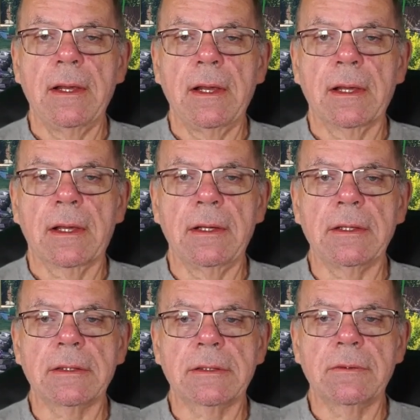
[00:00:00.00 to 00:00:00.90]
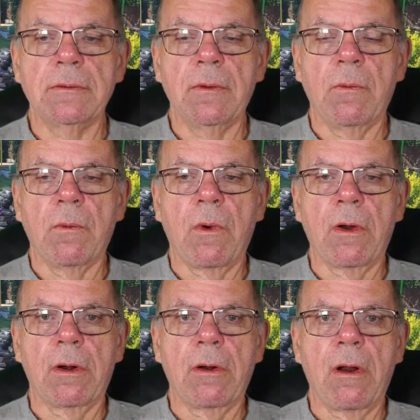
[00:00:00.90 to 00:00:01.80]
because
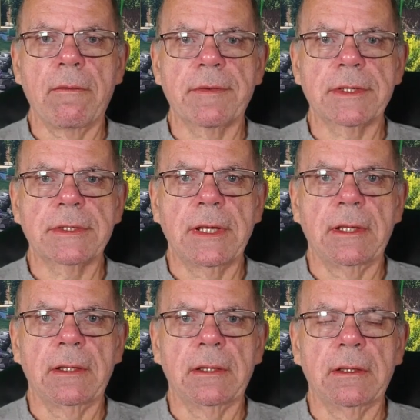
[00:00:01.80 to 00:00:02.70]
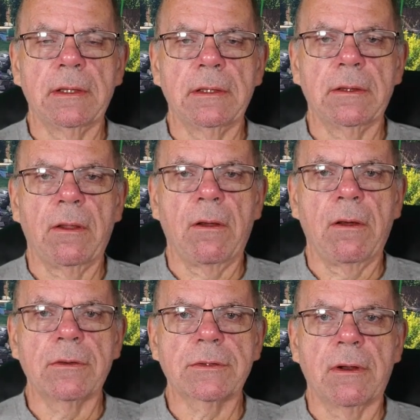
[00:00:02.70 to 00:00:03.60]
water harvesting
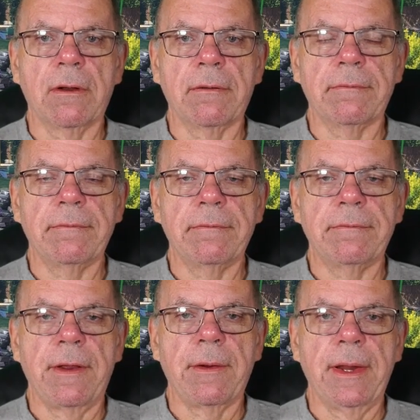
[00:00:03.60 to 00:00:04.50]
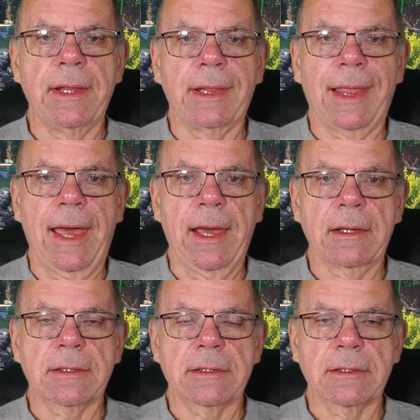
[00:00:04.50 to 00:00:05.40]
laws are very
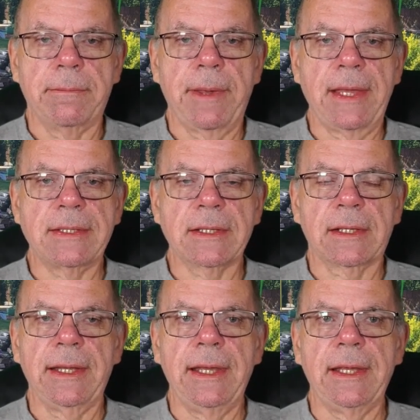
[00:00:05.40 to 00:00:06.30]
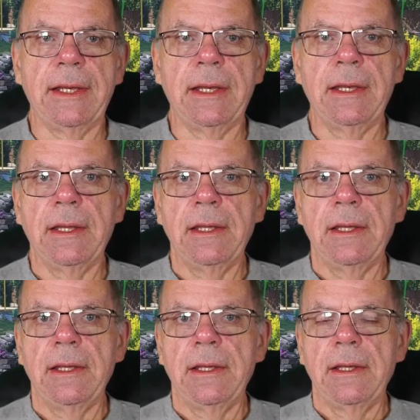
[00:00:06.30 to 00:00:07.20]
lax. Basically, in
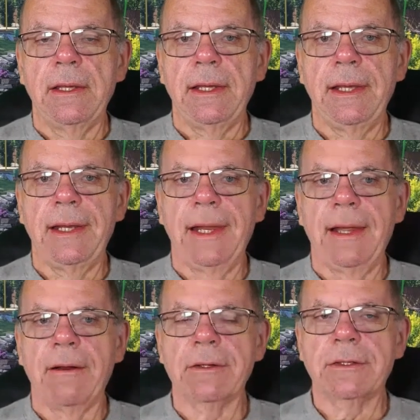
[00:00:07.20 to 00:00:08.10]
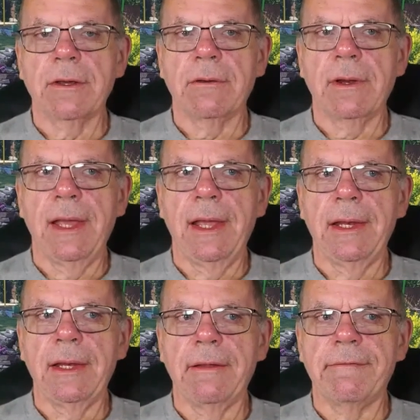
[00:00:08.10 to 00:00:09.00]
Arizona
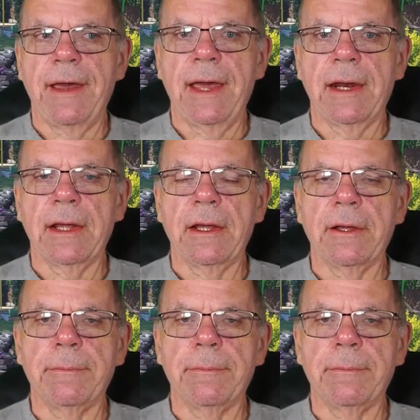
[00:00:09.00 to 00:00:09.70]
and Nevada,